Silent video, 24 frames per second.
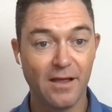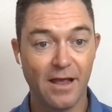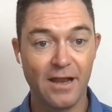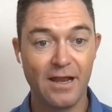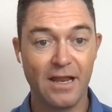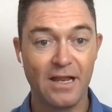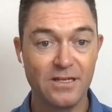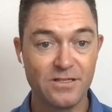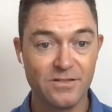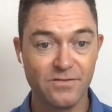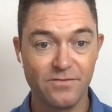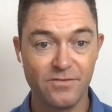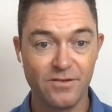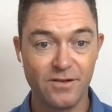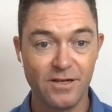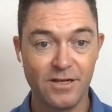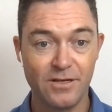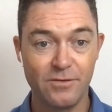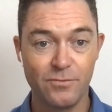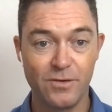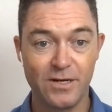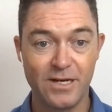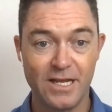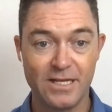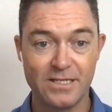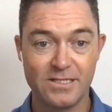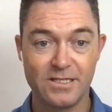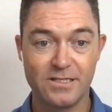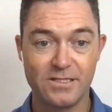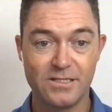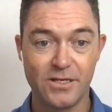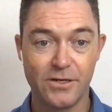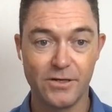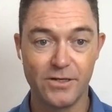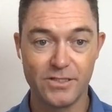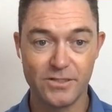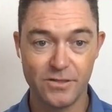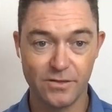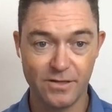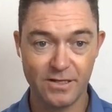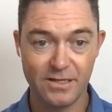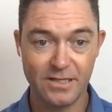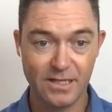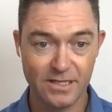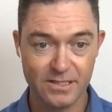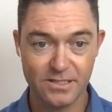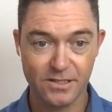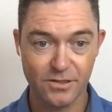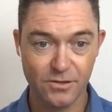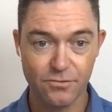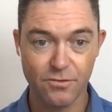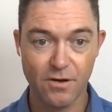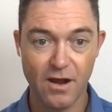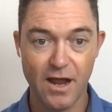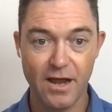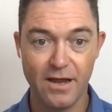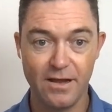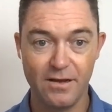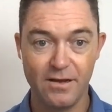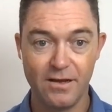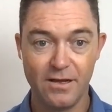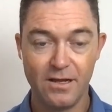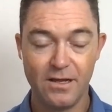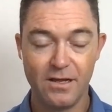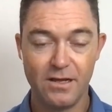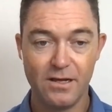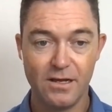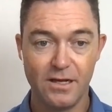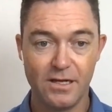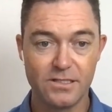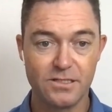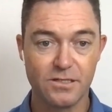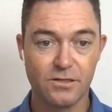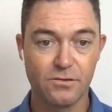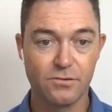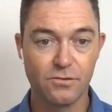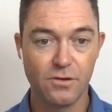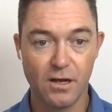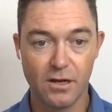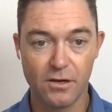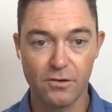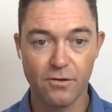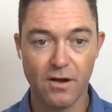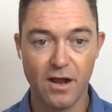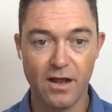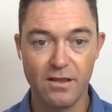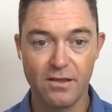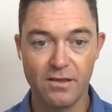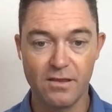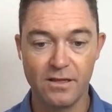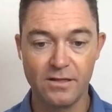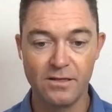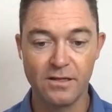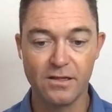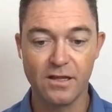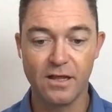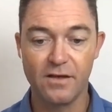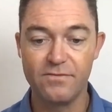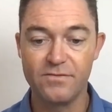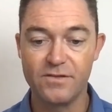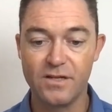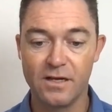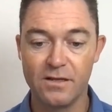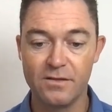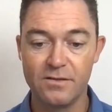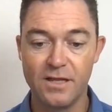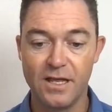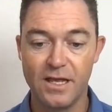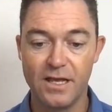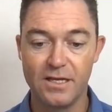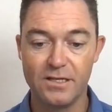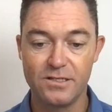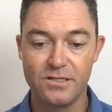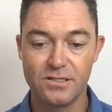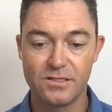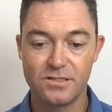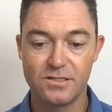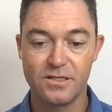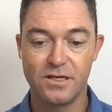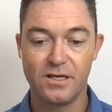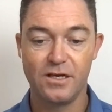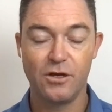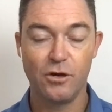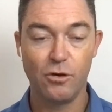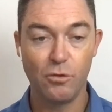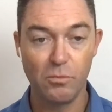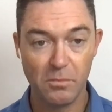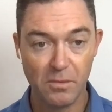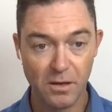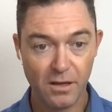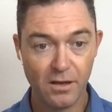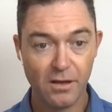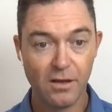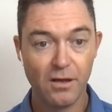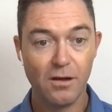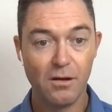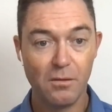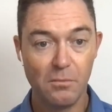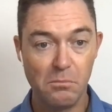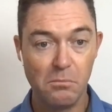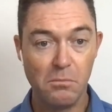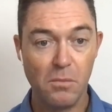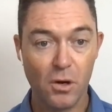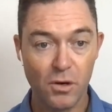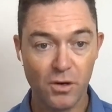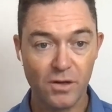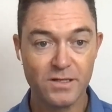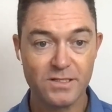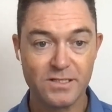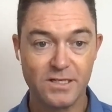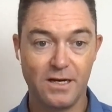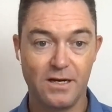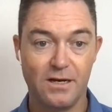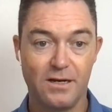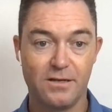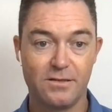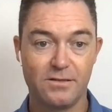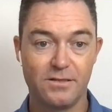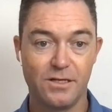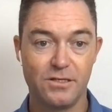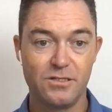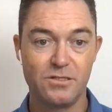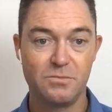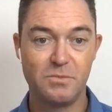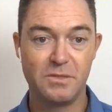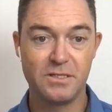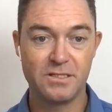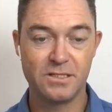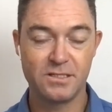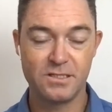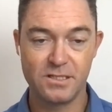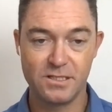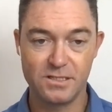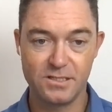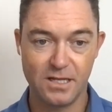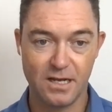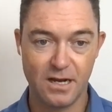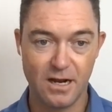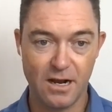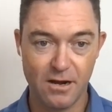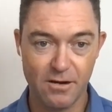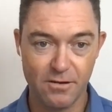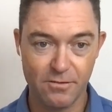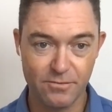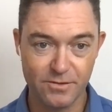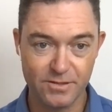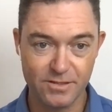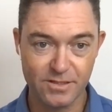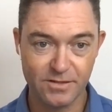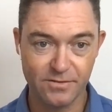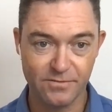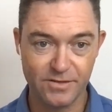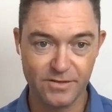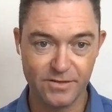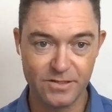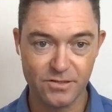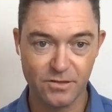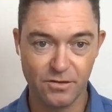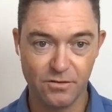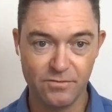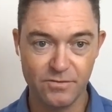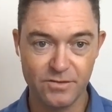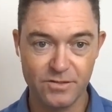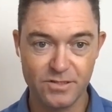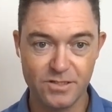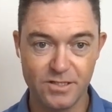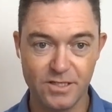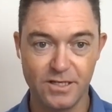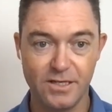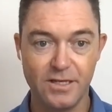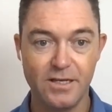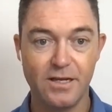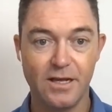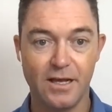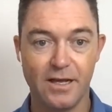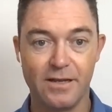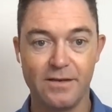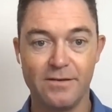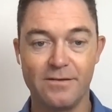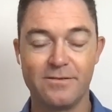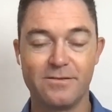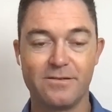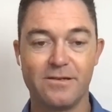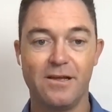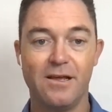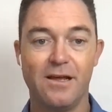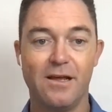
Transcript: intervene when necessary. So I think that's a great thing that they've done there, just to help monitor those businesses that are at risk of insolvency and